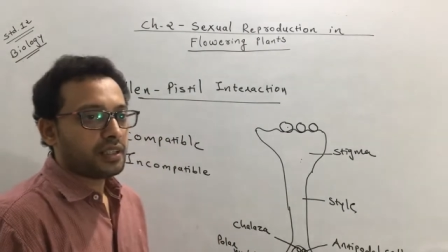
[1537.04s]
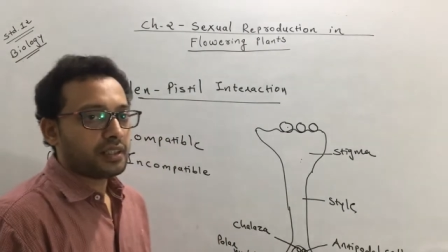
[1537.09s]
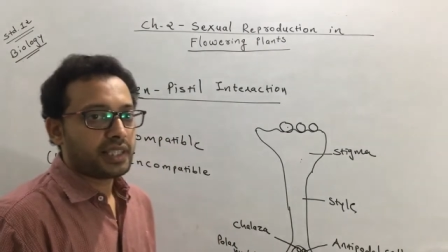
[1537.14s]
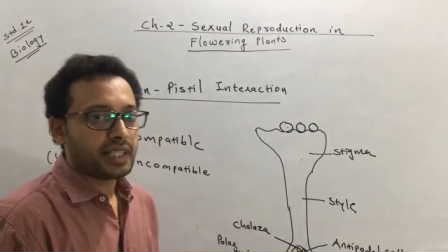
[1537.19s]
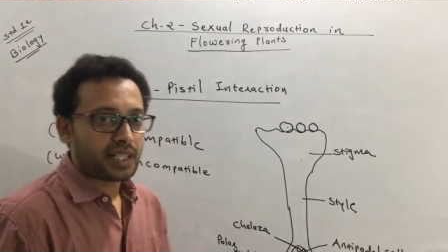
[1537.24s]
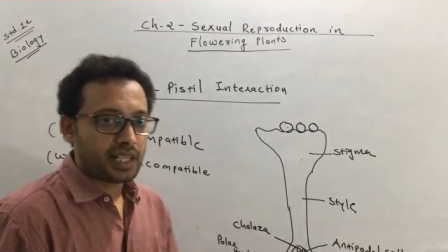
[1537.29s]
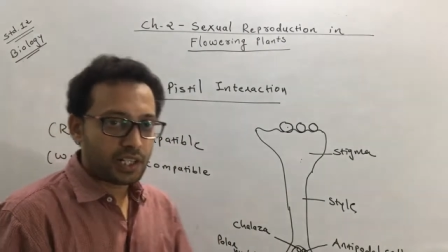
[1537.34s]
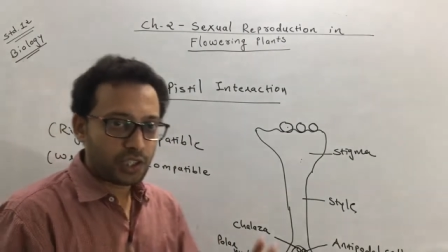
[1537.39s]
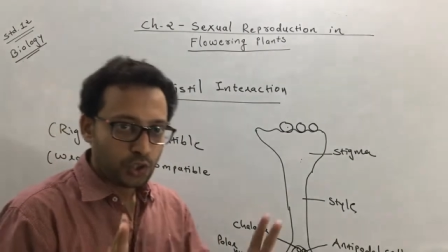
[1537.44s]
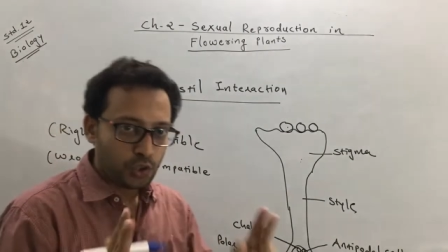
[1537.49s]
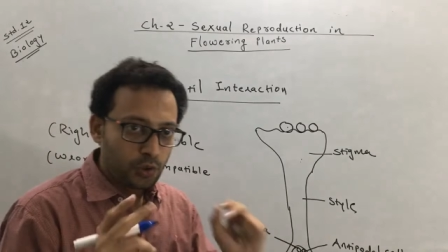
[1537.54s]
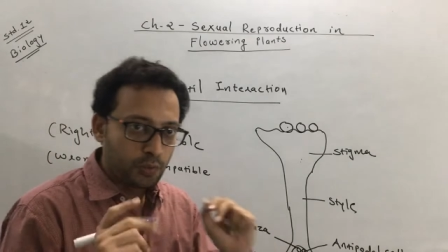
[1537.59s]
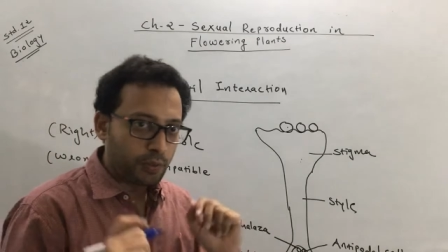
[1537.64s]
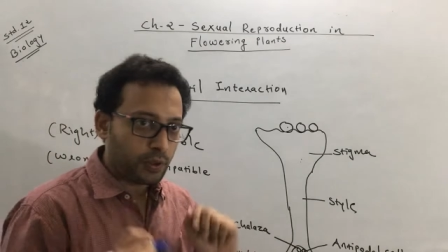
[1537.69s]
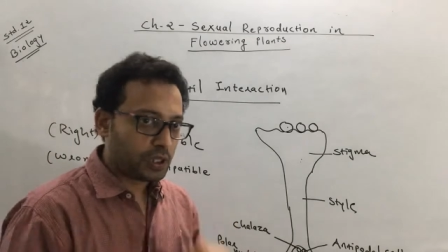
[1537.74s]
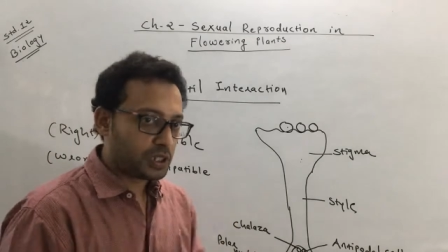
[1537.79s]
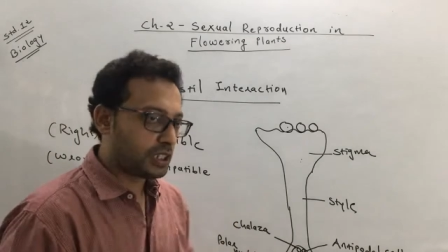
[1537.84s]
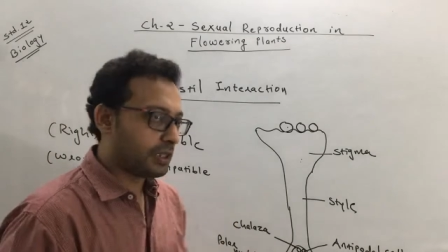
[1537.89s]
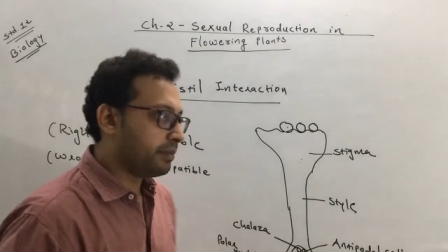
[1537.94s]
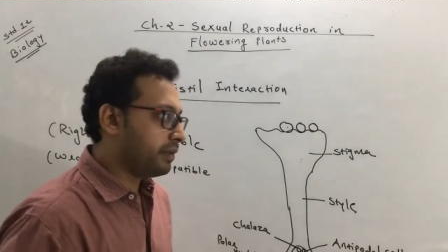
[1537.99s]
There are two
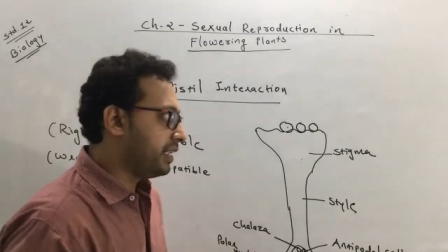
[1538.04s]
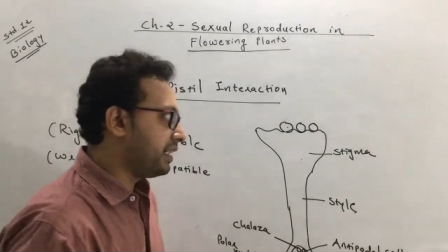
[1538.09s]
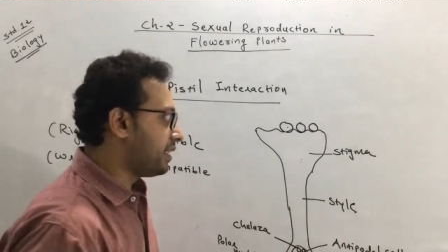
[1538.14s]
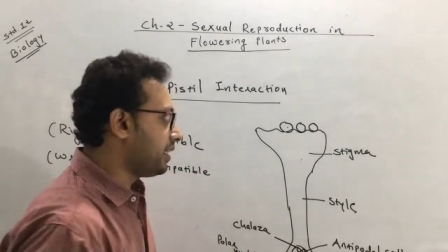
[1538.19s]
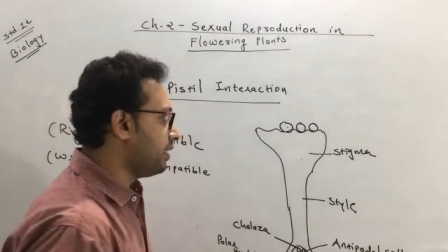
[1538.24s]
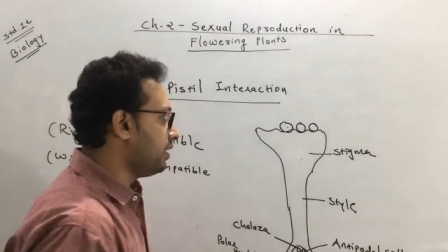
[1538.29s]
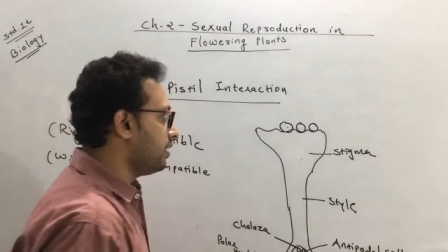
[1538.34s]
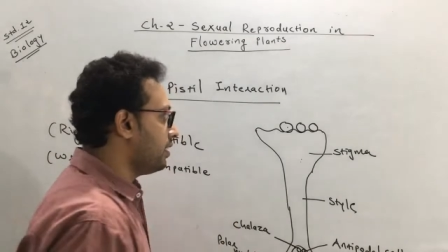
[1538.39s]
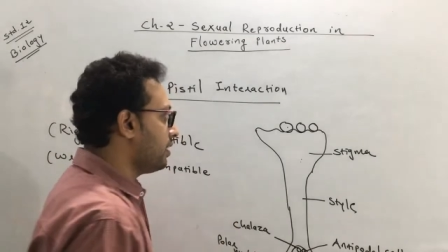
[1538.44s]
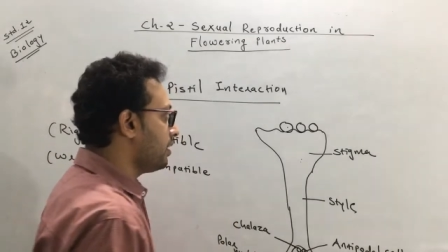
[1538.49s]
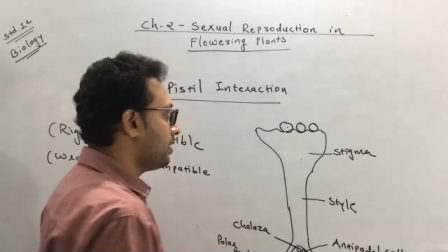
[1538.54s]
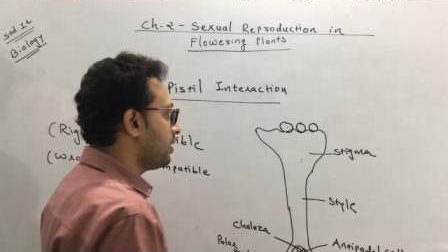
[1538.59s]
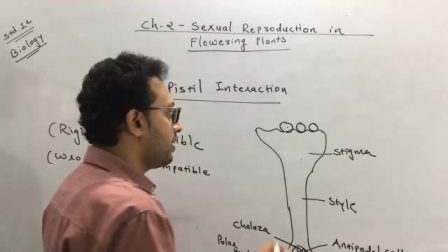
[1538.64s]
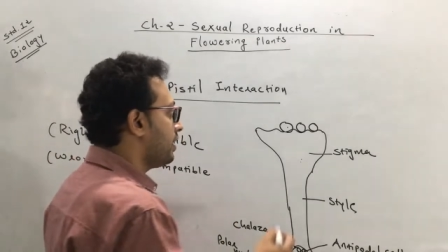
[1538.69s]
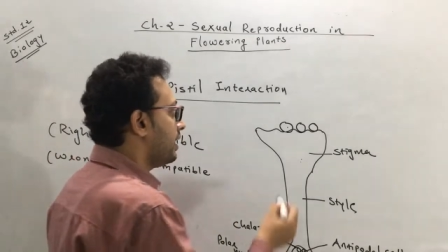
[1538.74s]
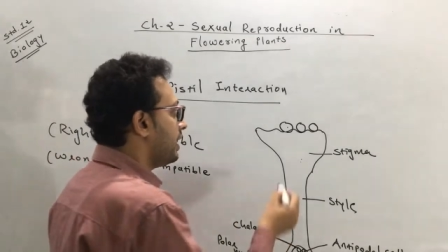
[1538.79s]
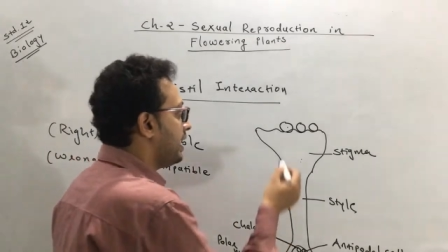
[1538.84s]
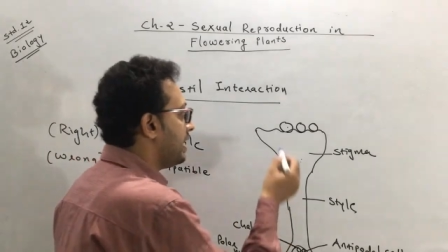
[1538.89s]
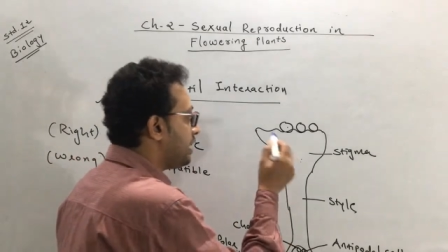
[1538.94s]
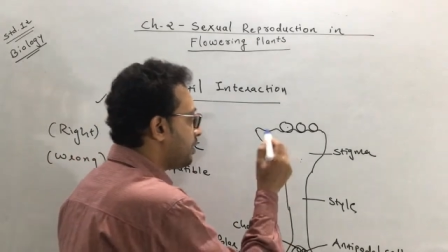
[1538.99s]
possibilities.
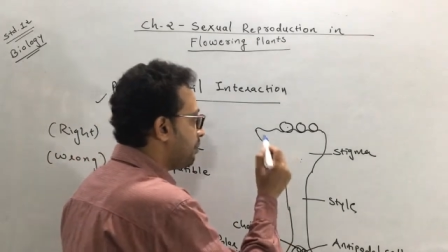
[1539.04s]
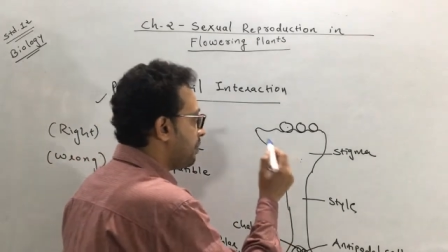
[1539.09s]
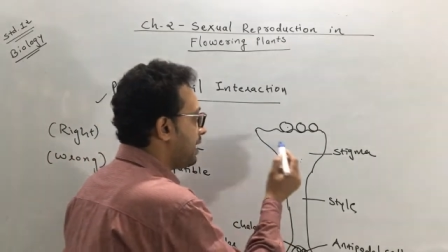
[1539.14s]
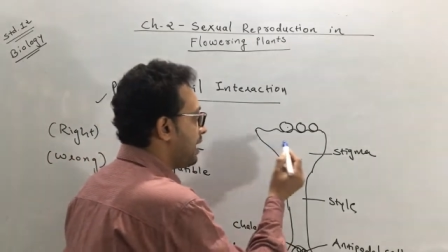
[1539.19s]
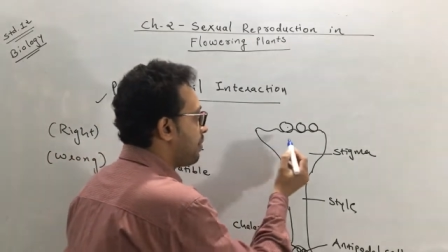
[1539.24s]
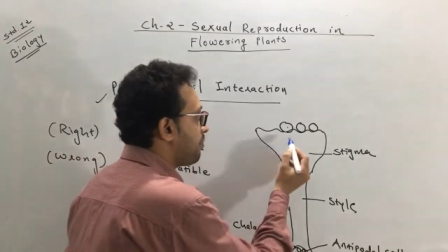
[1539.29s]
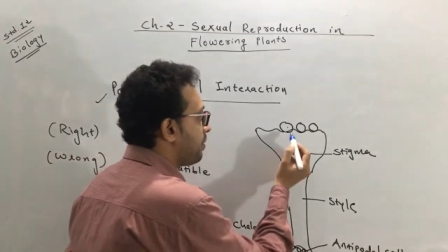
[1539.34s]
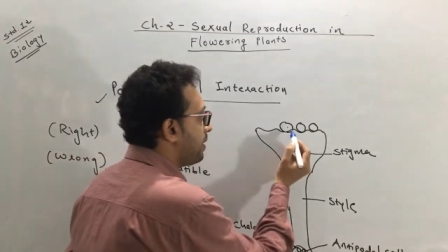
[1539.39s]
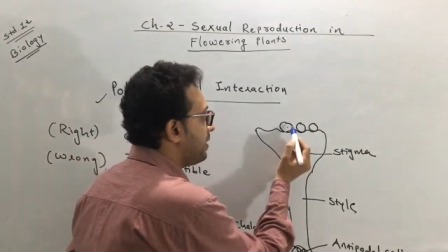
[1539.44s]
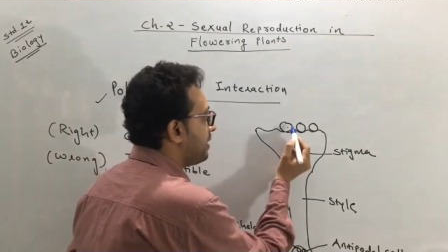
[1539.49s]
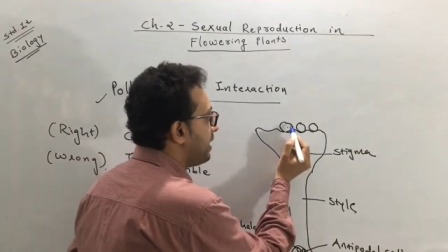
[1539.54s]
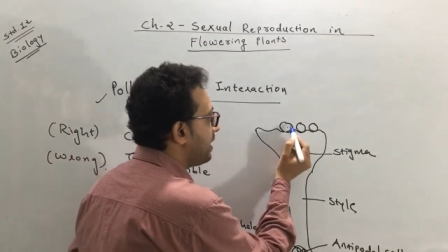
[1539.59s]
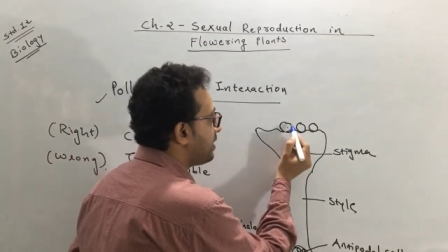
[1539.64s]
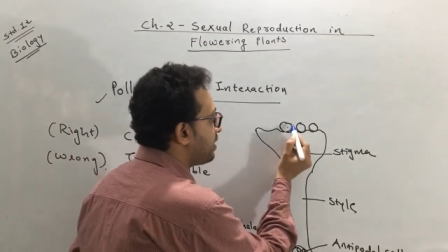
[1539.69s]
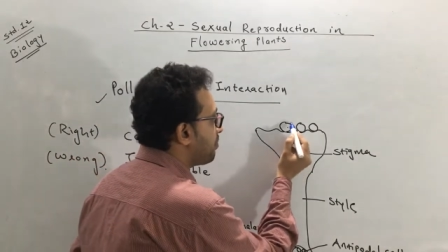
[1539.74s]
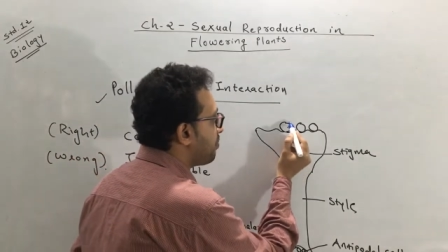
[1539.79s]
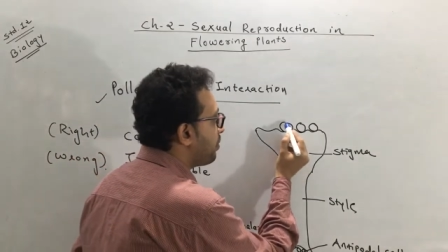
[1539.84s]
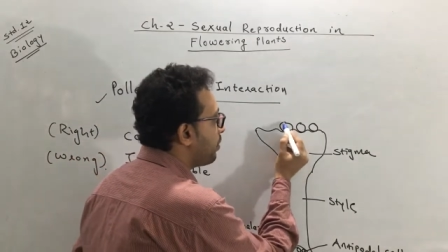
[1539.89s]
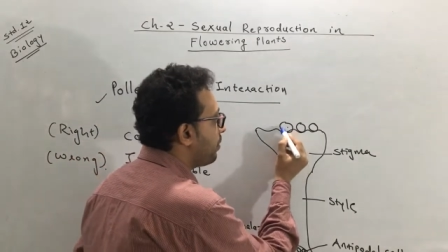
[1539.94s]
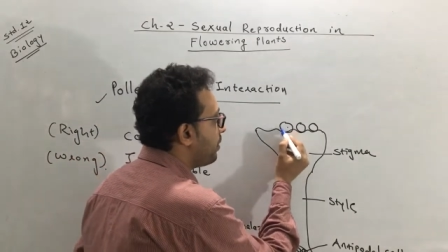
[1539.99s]
It may happen that
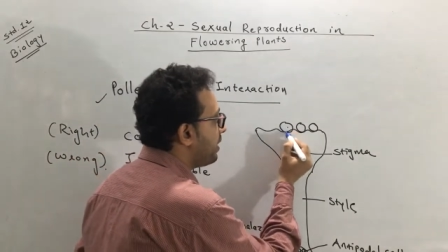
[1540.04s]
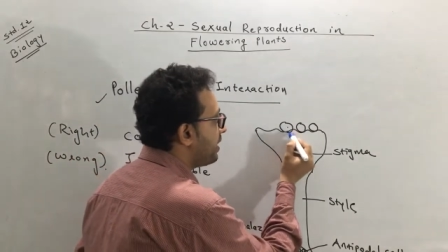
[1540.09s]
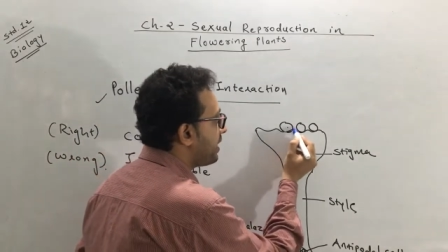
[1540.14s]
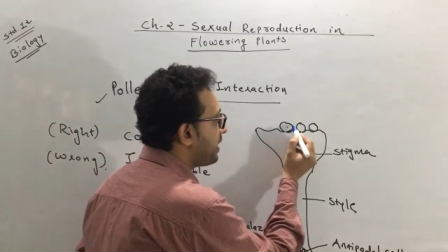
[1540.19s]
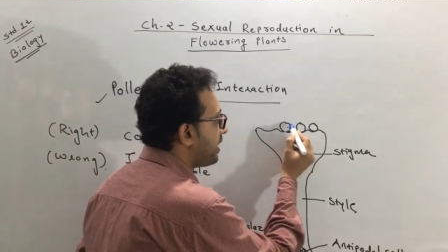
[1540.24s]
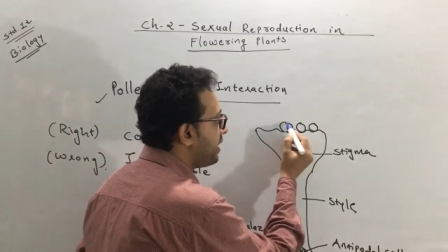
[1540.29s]
the pollen